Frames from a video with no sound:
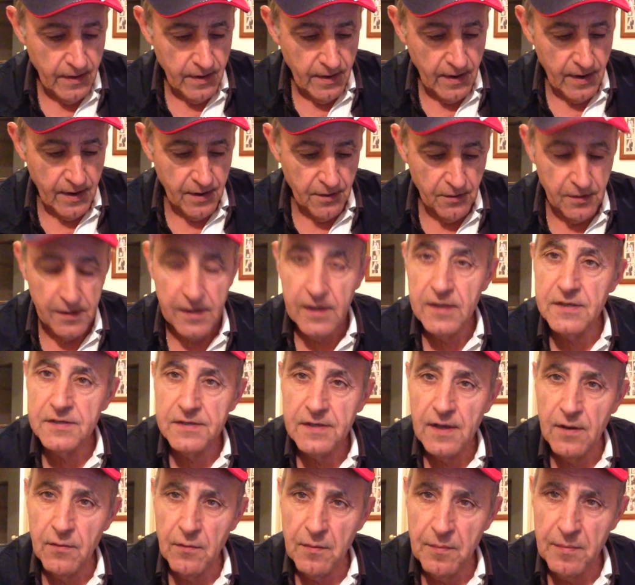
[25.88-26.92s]
and I guess
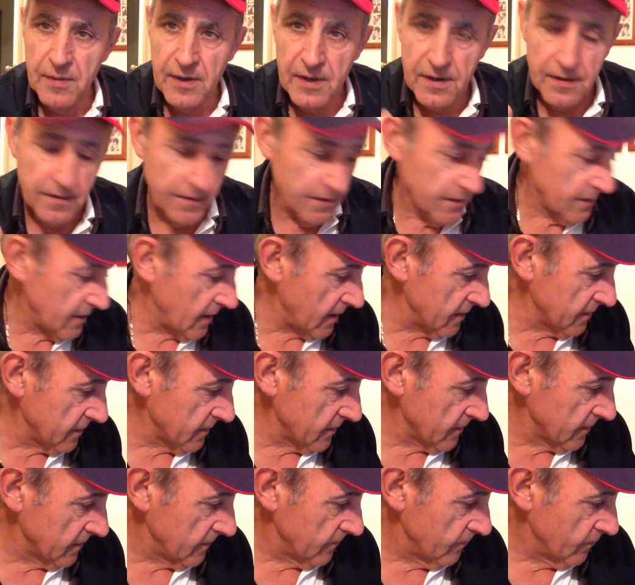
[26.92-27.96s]
they were better than
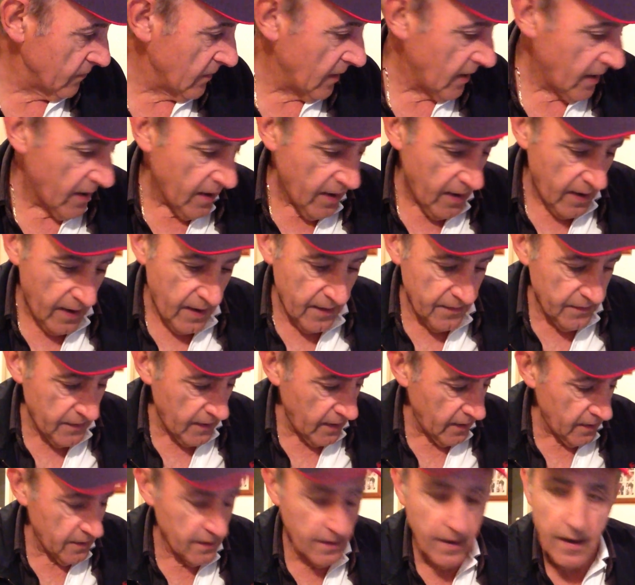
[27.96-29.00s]
nothing. And
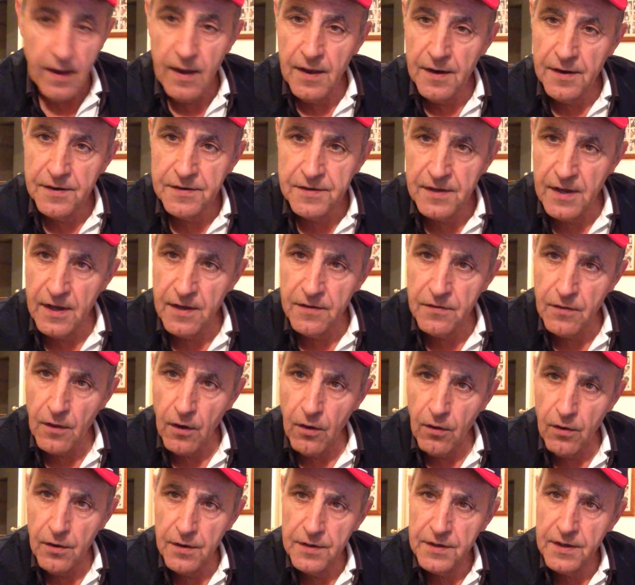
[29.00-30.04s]
then at a down the
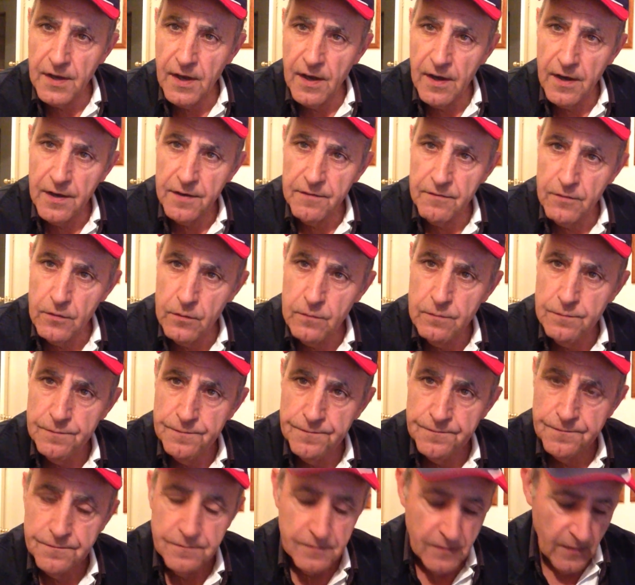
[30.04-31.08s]
line carnival,
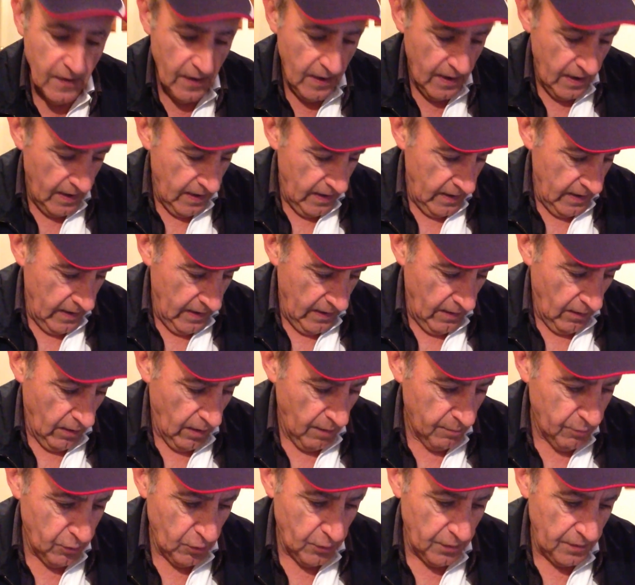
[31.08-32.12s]
I
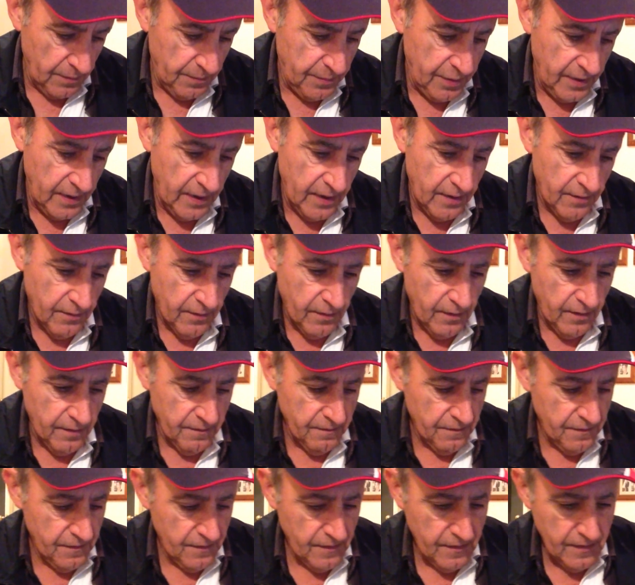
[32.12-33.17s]
bought a pair
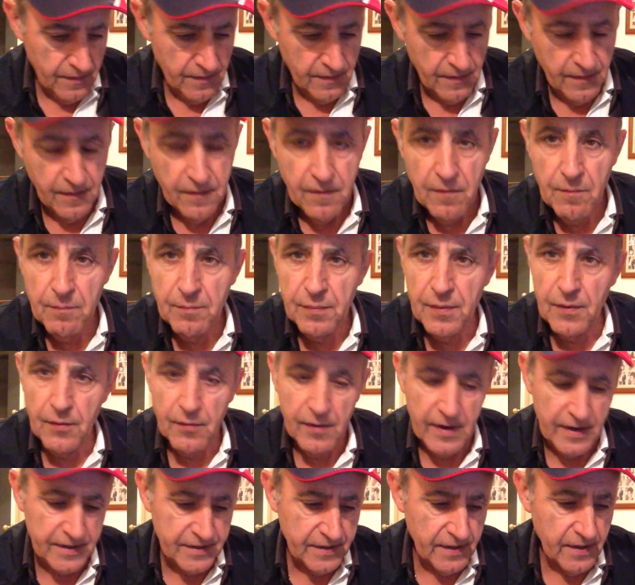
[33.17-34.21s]
of
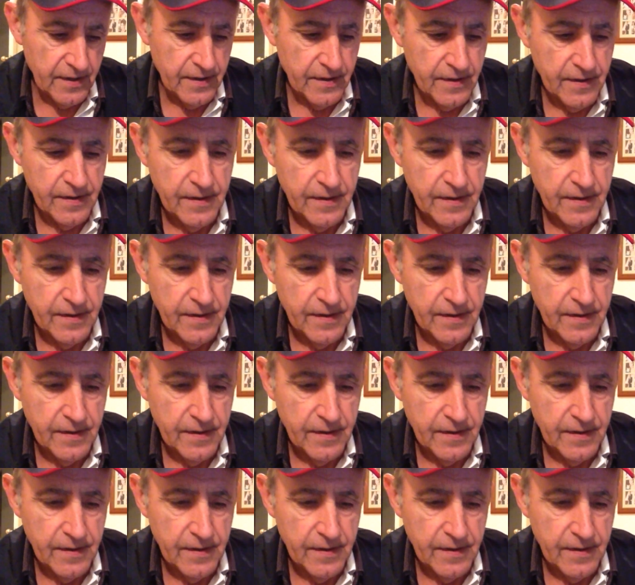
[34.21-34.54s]
Beretta